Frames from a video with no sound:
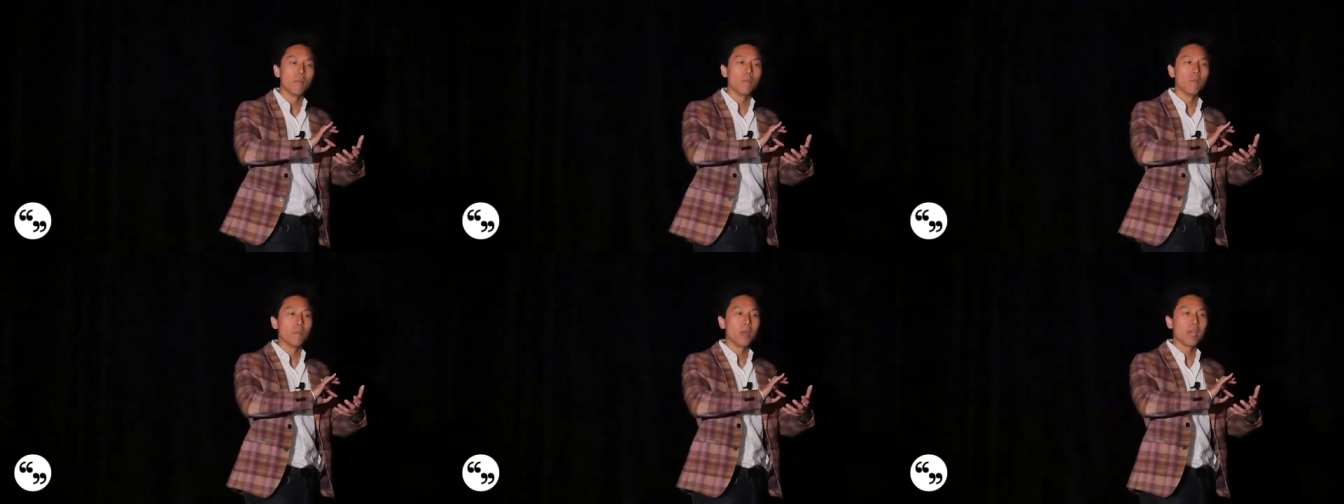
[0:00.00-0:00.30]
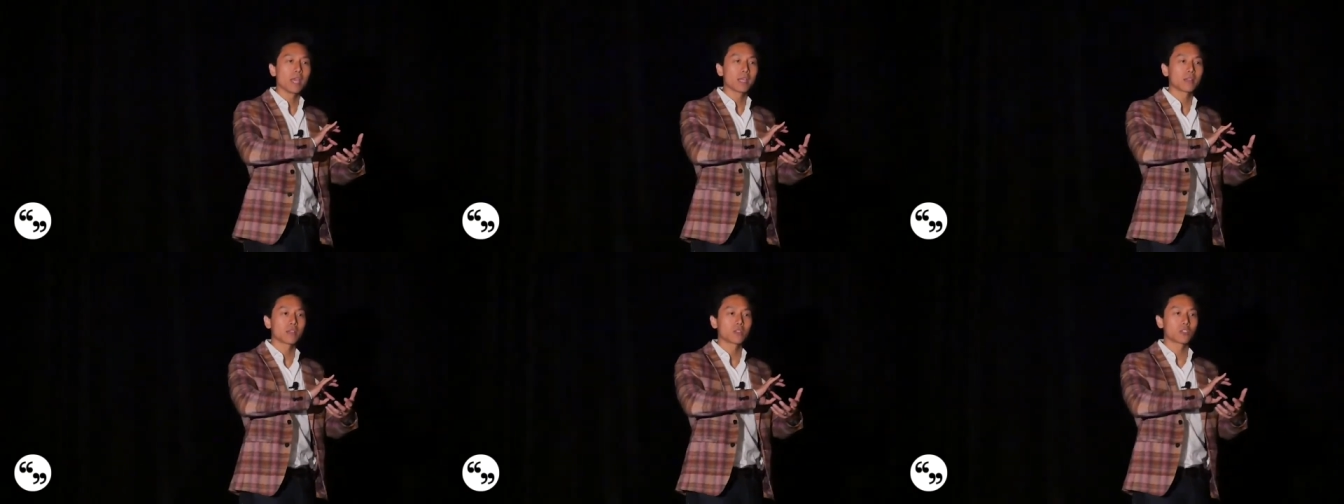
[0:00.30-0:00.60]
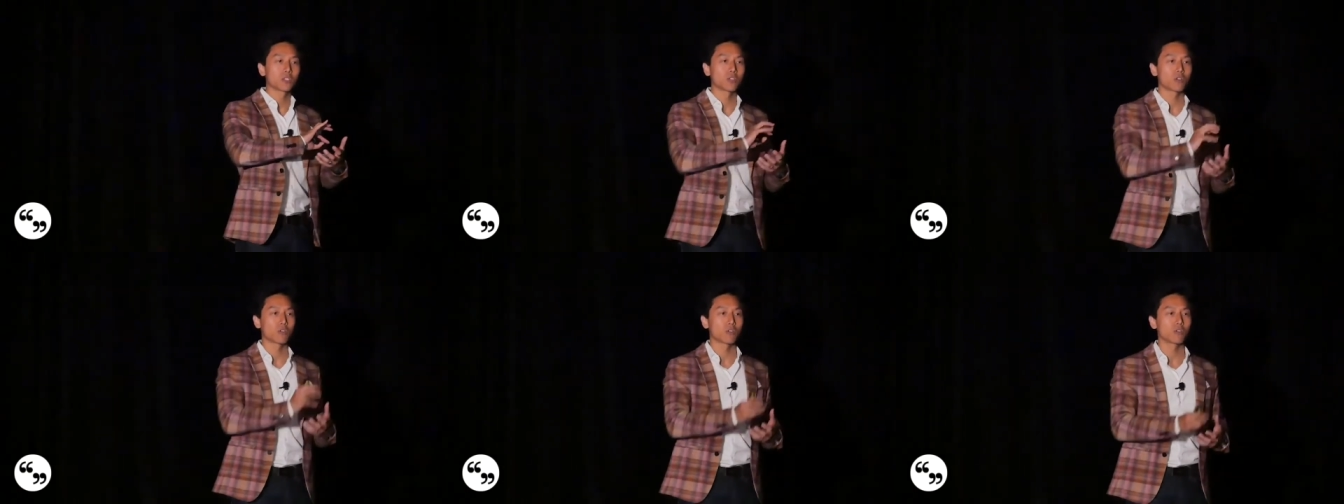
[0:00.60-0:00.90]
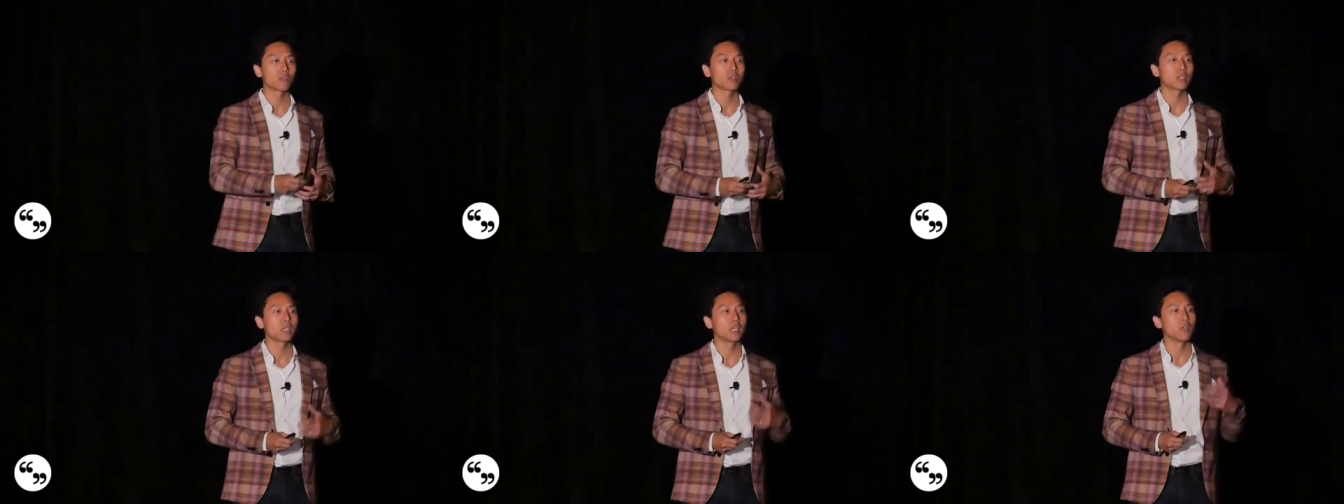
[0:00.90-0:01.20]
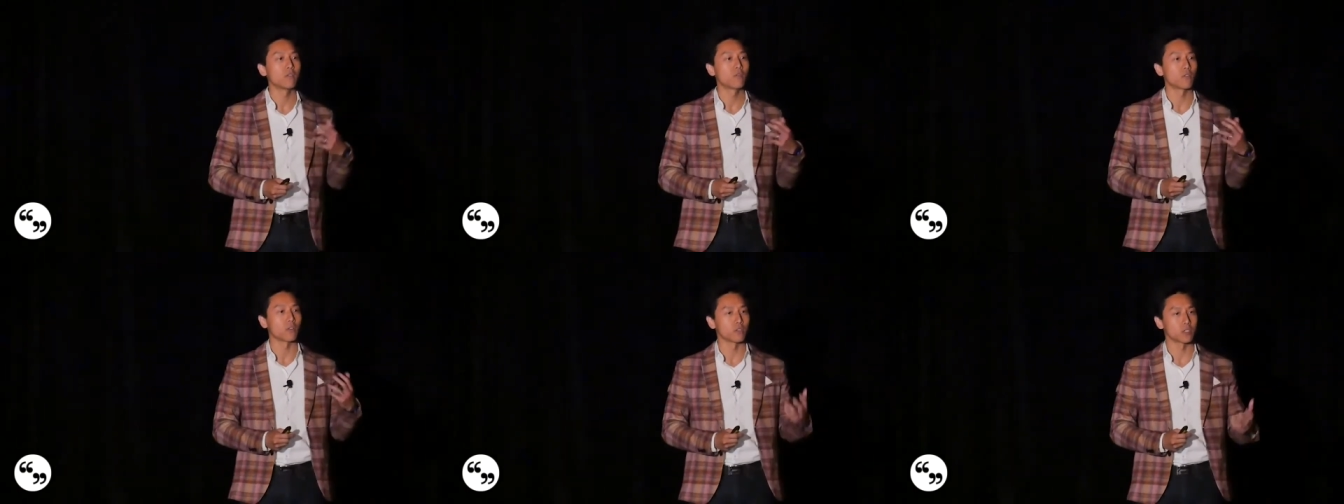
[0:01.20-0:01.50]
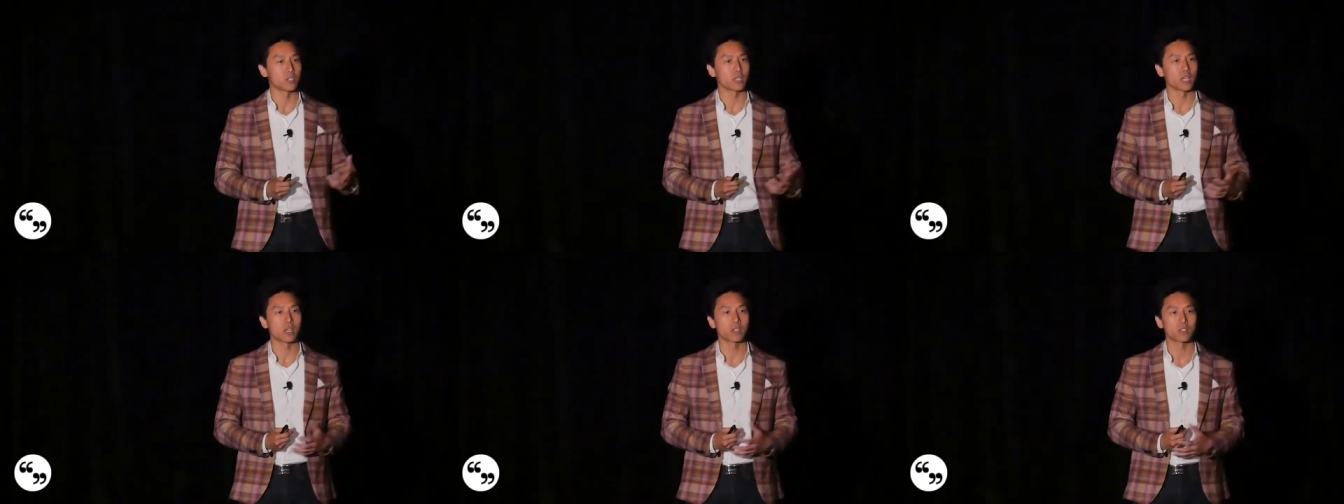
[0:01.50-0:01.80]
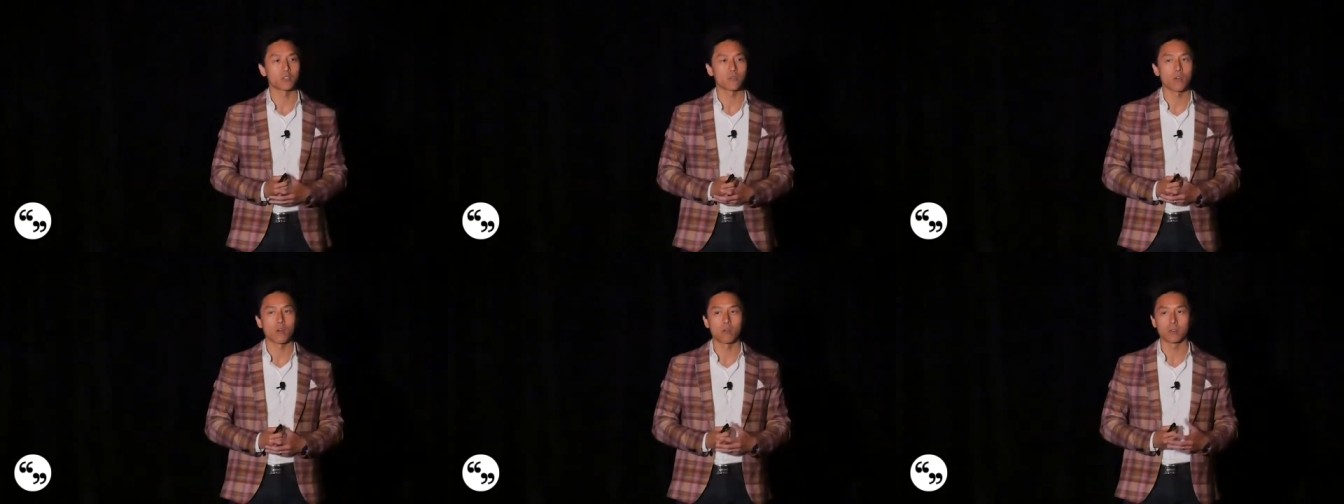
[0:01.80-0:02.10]
make this turnkey for your
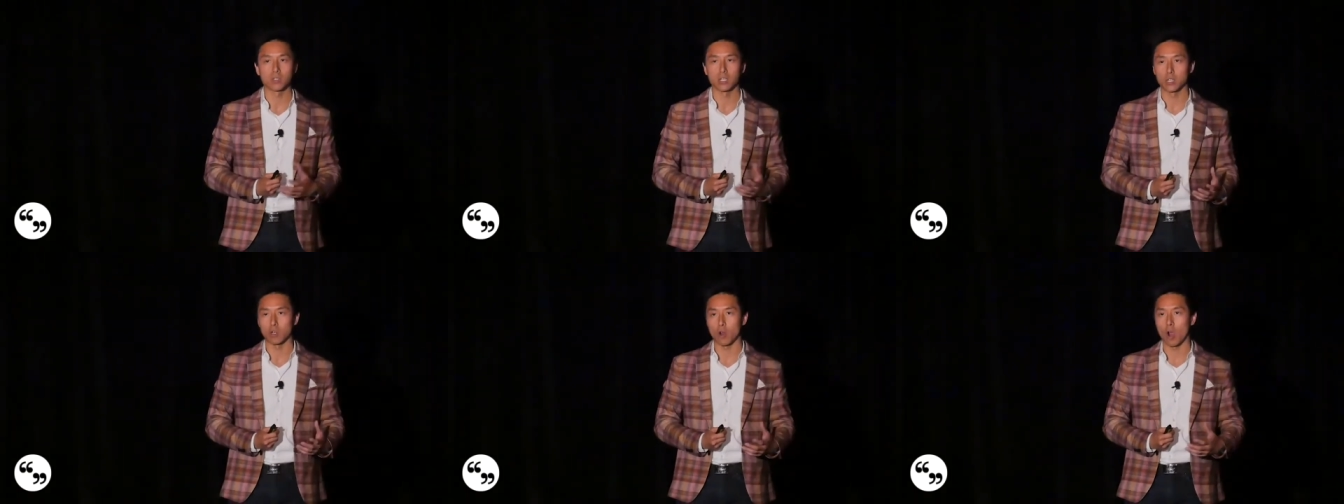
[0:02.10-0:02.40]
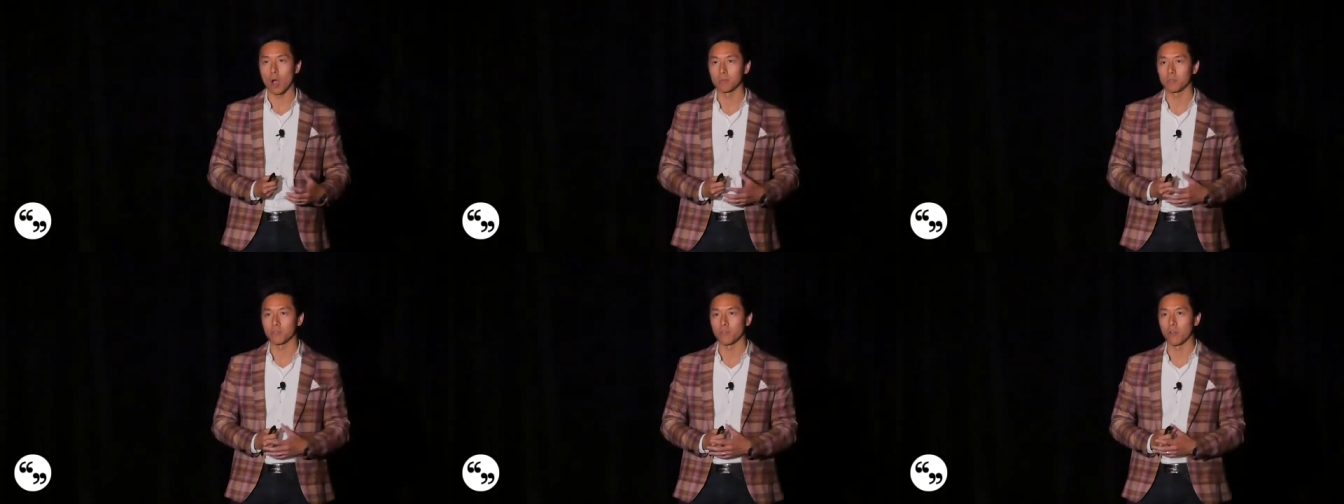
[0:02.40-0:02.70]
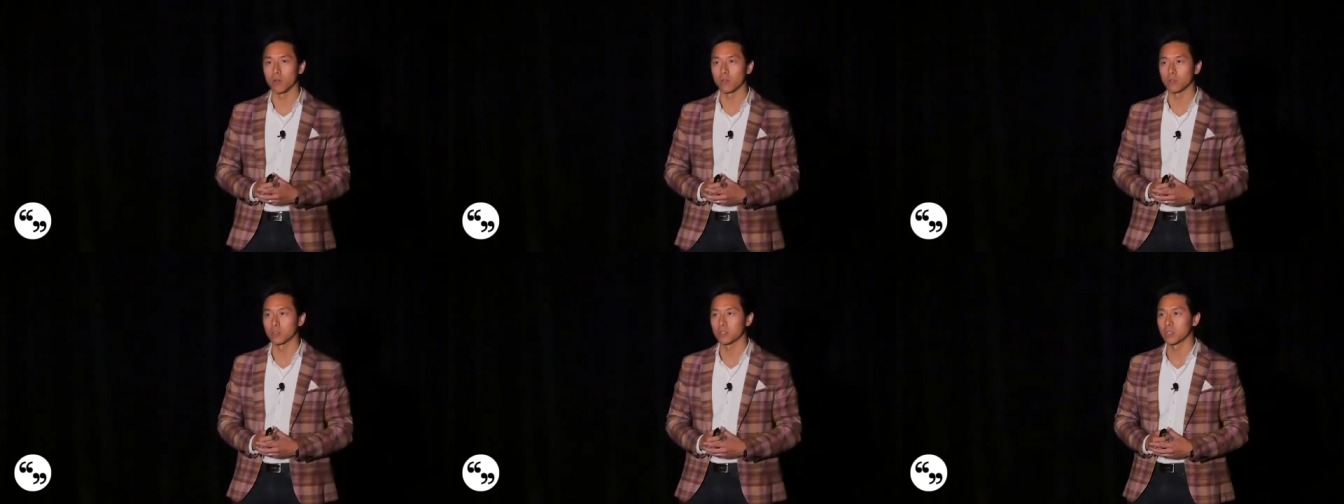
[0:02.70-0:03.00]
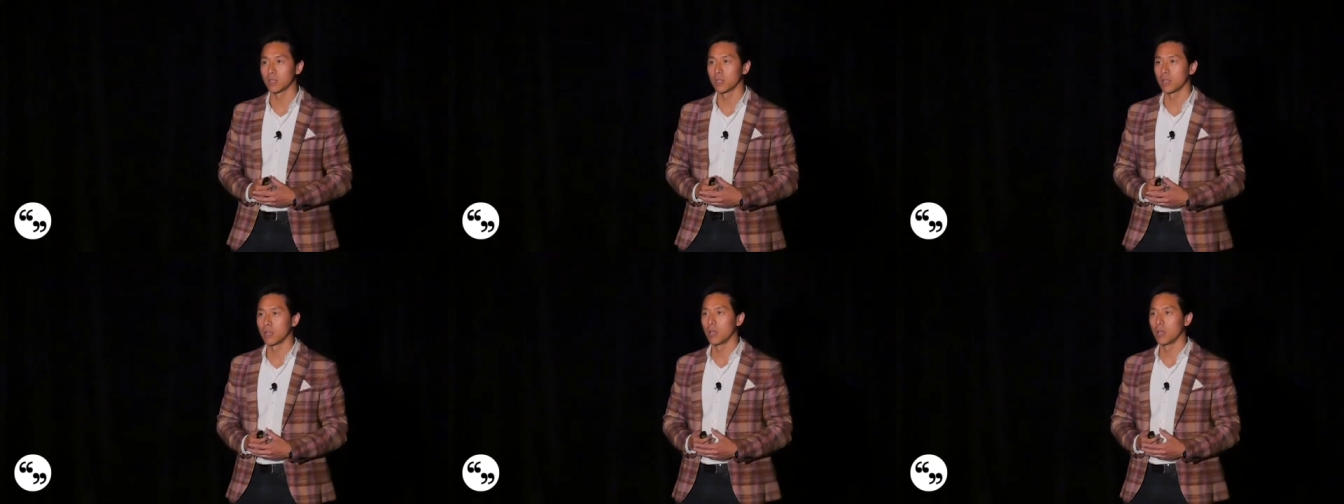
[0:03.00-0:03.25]
sales folks and your ops folks,